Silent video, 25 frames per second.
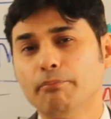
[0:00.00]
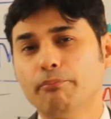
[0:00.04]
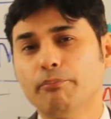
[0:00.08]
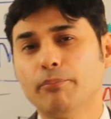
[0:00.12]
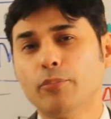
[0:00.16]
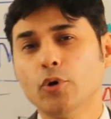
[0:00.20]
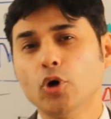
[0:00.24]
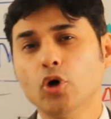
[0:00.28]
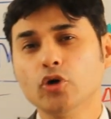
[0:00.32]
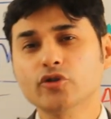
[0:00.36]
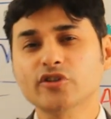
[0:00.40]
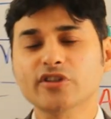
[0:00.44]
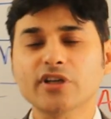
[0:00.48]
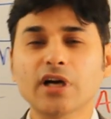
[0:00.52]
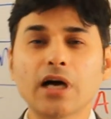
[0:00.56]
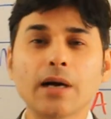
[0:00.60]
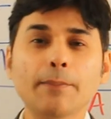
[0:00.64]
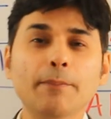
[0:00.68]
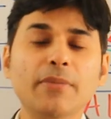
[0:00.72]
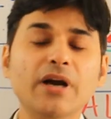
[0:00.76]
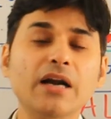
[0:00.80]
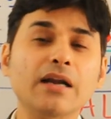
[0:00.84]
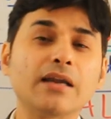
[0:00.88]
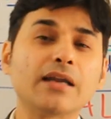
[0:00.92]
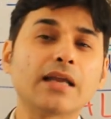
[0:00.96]
both
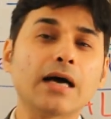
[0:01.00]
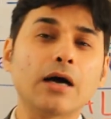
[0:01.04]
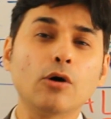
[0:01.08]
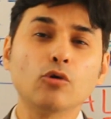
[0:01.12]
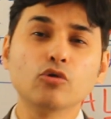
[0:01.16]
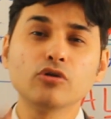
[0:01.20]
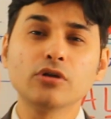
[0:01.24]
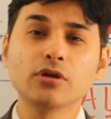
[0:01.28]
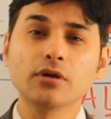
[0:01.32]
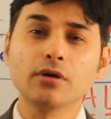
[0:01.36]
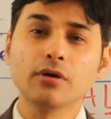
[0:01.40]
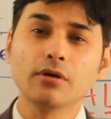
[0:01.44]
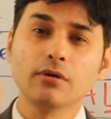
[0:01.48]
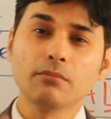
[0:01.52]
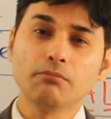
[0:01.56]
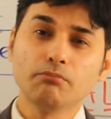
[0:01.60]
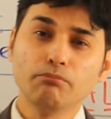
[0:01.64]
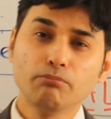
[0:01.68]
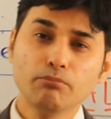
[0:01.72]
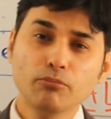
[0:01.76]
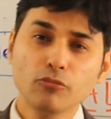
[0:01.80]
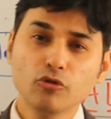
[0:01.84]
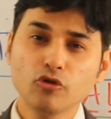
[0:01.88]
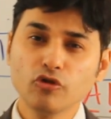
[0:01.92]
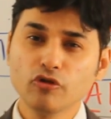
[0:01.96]
up and down
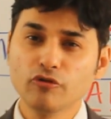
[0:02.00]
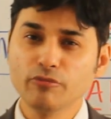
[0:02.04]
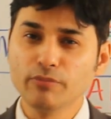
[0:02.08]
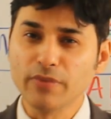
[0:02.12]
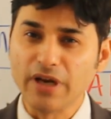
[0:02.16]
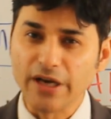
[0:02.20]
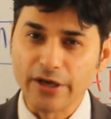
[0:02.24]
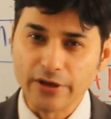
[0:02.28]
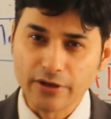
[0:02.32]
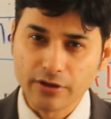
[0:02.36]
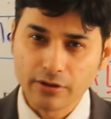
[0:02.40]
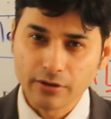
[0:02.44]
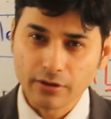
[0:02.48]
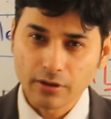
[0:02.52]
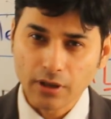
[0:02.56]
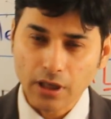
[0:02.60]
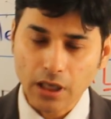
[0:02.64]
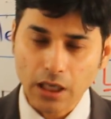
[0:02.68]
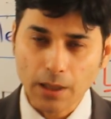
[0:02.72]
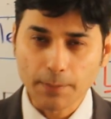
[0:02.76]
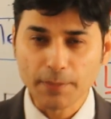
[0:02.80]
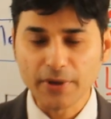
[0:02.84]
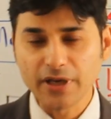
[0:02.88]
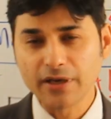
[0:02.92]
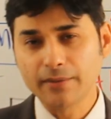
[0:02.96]
movement,
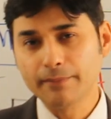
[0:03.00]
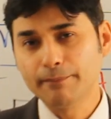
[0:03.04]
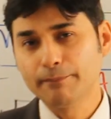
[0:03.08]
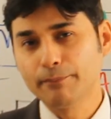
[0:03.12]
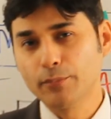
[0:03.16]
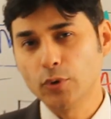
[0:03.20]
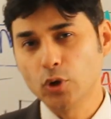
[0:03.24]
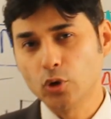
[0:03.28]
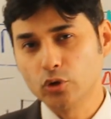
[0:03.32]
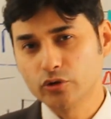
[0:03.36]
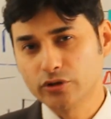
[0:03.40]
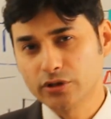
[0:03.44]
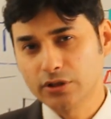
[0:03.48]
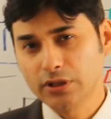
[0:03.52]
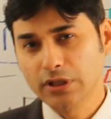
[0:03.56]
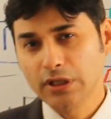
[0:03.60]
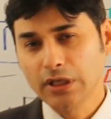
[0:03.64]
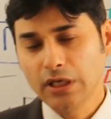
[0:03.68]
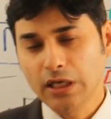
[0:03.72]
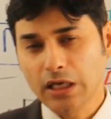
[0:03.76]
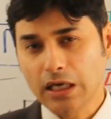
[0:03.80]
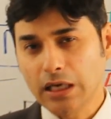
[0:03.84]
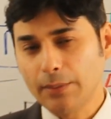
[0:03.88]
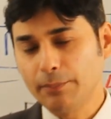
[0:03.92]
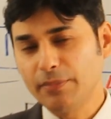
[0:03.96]
up
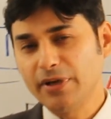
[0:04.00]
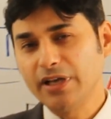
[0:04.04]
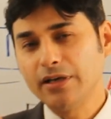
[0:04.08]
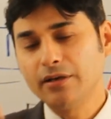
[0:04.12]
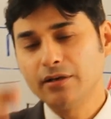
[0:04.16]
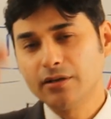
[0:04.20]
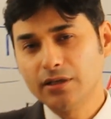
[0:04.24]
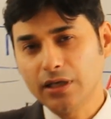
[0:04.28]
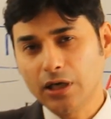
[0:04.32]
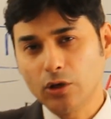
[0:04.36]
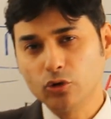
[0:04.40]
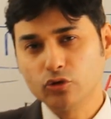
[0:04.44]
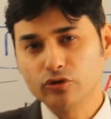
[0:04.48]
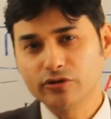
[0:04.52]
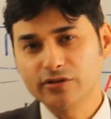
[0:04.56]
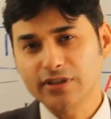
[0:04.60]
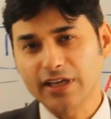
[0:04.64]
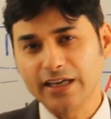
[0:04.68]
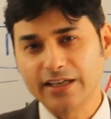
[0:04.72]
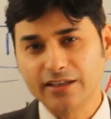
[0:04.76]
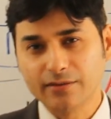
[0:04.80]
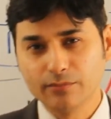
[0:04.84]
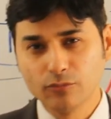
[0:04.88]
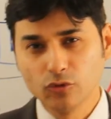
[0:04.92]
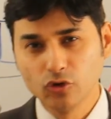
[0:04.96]
and down
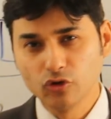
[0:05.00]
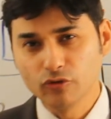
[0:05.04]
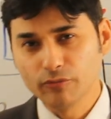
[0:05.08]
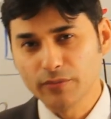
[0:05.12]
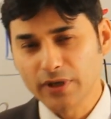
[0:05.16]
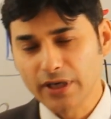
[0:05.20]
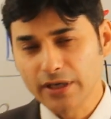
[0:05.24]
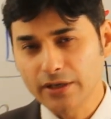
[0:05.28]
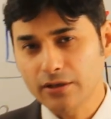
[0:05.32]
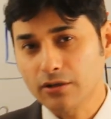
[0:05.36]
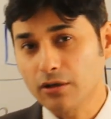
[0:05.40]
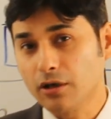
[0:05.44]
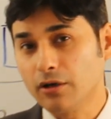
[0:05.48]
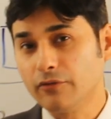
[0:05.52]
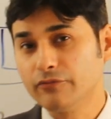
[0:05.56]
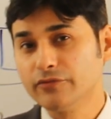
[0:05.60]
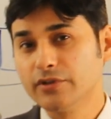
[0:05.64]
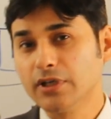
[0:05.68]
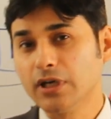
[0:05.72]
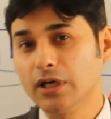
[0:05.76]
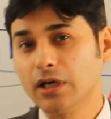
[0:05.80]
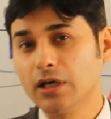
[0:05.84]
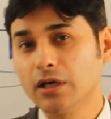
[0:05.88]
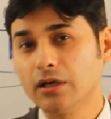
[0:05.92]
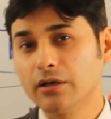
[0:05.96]
side movement of
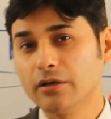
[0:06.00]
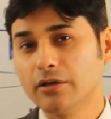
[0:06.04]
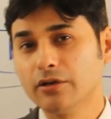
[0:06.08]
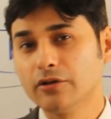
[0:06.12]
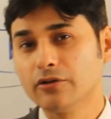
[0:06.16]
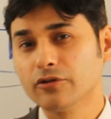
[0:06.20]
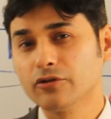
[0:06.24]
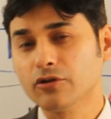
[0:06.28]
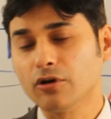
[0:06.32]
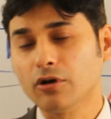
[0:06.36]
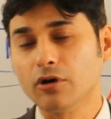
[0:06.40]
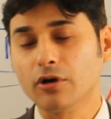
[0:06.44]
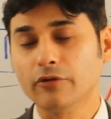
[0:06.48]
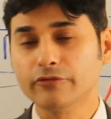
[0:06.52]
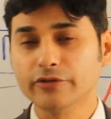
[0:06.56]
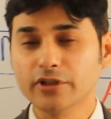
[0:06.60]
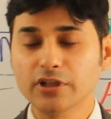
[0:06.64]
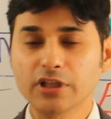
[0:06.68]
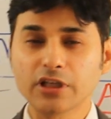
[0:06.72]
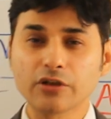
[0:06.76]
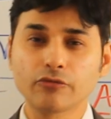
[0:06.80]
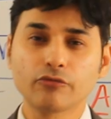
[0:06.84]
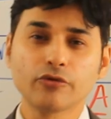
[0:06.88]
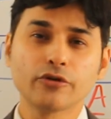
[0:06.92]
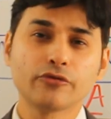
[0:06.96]
the
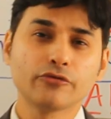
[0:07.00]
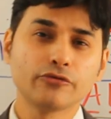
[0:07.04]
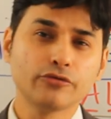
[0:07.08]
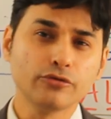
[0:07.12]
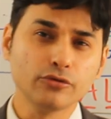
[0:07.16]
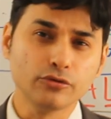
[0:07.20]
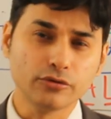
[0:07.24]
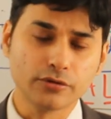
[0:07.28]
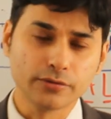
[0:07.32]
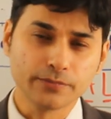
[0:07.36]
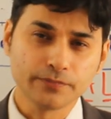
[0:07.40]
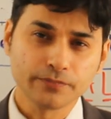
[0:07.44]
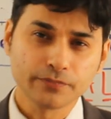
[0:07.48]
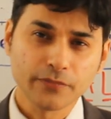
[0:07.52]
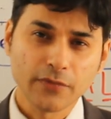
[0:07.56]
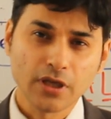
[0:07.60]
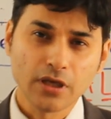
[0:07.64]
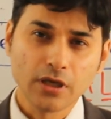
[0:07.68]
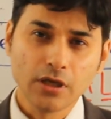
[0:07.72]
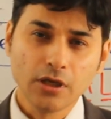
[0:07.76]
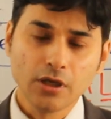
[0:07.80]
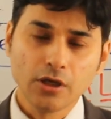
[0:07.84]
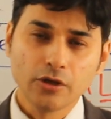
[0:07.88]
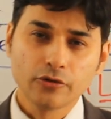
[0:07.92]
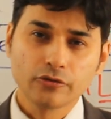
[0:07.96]
liquid food.
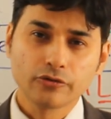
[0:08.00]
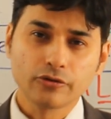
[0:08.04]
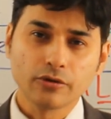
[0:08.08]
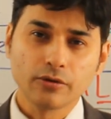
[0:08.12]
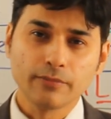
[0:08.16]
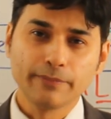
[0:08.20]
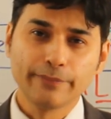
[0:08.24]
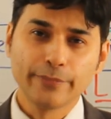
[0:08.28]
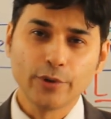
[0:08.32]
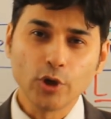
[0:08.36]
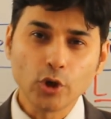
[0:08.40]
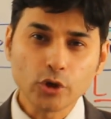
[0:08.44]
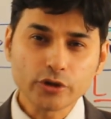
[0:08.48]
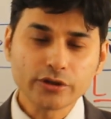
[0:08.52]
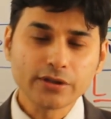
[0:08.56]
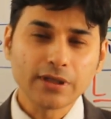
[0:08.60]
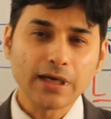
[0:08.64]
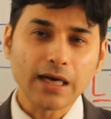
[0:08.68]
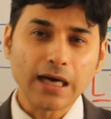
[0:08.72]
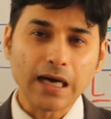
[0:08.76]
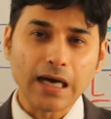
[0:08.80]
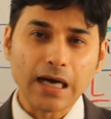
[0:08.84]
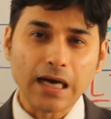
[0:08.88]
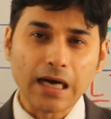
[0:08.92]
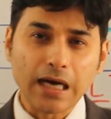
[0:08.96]
So both
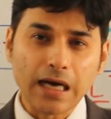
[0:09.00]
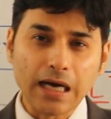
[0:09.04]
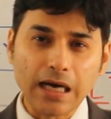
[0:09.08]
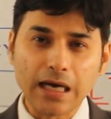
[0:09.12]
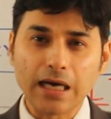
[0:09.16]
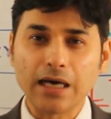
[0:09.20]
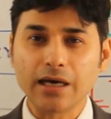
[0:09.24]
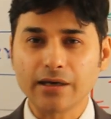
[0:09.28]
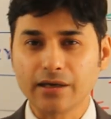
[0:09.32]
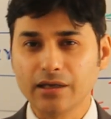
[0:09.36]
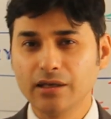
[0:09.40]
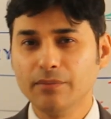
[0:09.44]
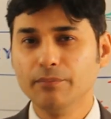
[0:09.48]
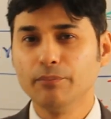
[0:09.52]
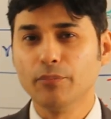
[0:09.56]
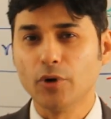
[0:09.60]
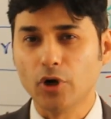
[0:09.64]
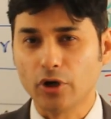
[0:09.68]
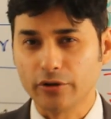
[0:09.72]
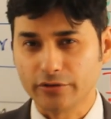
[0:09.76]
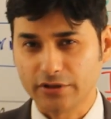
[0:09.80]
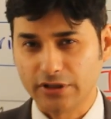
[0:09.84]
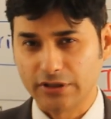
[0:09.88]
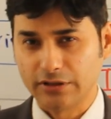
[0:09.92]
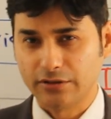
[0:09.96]
are
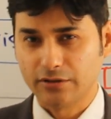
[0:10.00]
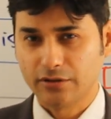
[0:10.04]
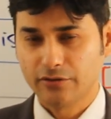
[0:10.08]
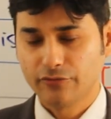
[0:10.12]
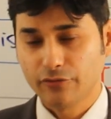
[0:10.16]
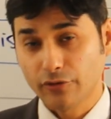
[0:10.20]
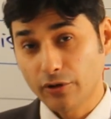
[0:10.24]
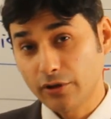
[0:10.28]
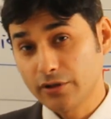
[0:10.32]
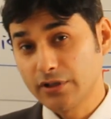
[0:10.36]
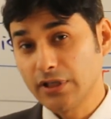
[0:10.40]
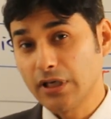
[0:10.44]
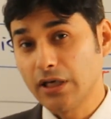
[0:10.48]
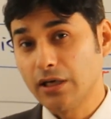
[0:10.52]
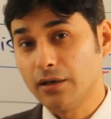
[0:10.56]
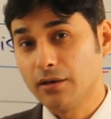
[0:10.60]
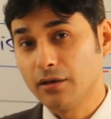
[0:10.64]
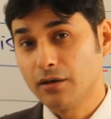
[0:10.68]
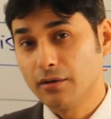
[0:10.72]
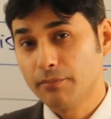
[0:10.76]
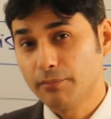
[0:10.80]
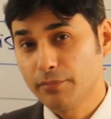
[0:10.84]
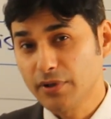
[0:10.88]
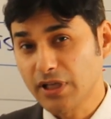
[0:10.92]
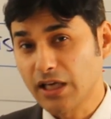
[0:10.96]
important for the
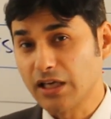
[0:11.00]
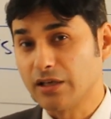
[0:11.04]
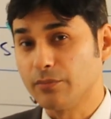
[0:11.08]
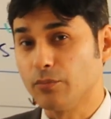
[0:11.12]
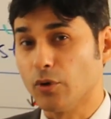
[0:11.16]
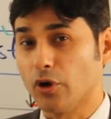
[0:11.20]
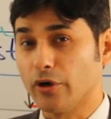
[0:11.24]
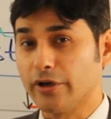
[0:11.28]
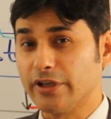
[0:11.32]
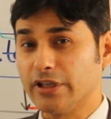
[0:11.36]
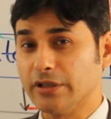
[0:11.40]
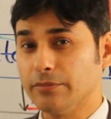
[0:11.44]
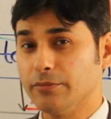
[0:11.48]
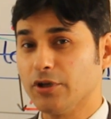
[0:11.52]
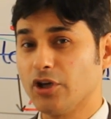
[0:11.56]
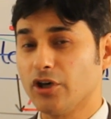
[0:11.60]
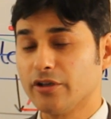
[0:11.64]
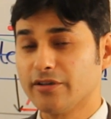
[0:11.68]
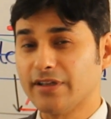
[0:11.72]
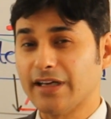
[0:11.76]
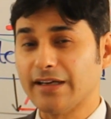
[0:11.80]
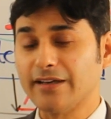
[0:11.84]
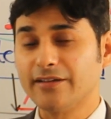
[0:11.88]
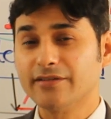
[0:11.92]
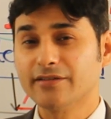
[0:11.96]
plant body,
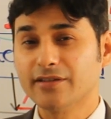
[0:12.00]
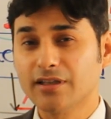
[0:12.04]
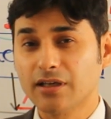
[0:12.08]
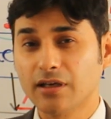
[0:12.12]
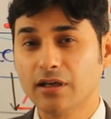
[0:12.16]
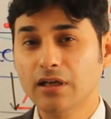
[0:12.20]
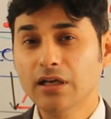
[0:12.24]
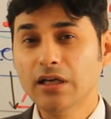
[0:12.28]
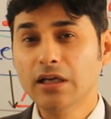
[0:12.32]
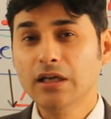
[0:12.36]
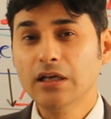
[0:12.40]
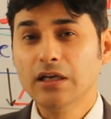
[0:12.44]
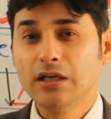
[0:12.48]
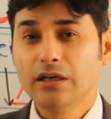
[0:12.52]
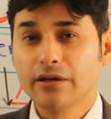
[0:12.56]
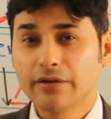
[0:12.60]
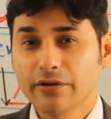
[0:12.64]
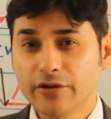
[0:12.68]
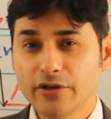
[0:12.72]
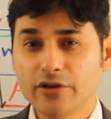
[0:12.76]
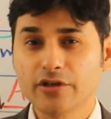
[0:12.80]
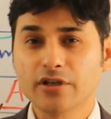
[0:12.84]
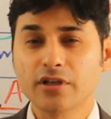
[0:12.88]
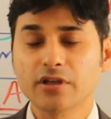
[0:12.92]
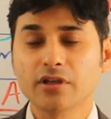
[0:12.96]
because that is the
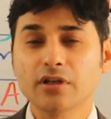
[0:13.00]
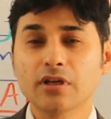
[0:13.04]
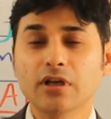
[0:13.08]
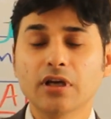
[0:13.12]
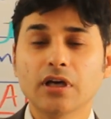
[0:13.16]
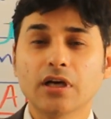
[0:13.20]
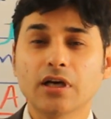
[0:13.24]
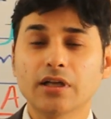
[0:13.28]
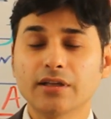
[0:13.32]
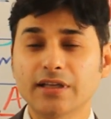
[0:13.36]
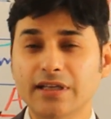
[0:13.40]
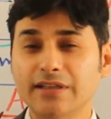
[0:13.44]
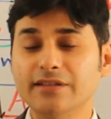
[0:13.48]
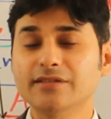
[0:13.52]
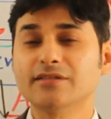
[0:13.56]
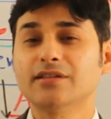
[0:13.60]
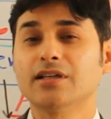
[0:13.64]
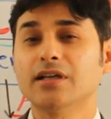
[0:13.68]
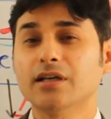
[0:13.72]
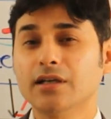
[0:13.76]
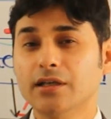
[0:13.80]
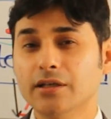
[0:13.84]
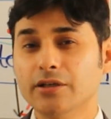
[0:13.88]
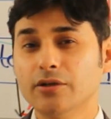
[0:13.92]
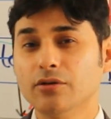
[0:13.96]
region, that is
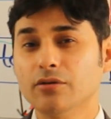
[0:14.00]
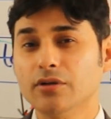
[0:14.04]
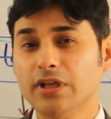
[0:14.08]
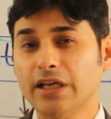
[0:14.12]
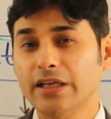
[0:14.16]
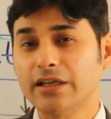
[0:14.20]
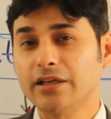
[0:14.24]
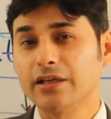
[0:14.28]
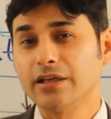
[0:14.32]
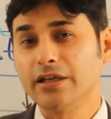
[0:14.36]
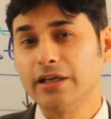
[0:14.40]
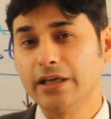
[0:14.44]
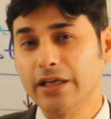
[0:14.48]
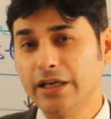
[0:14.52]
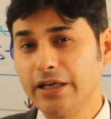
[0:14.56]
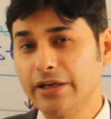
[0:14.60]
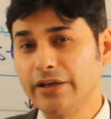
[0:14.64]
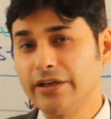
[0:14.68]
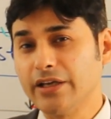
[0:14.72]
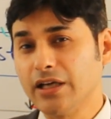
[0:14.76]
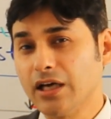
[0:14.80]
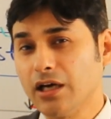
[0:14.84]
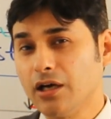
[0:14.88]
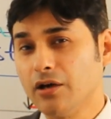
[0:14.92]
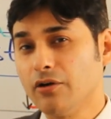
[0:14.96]
the
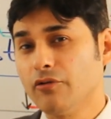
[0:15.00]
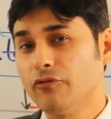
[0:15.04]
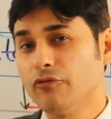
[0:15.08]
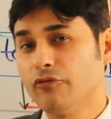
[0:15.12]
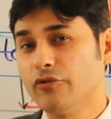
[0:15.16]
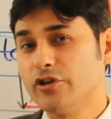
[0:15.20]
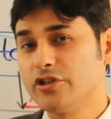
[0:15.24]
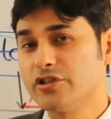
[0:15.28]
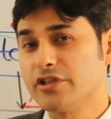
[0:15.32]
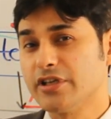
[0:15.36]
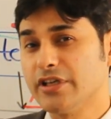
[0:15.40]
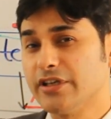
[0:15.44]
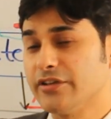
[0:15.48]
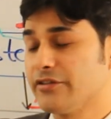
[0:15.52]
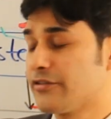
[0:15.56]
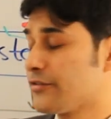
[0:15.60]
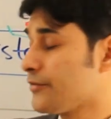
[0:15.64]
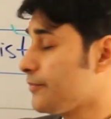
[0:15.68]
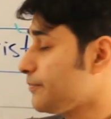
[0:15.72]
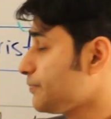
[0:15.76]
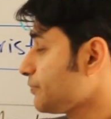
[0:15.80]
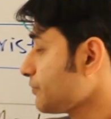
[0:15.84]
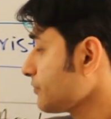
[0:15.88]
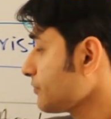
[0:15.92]
area which is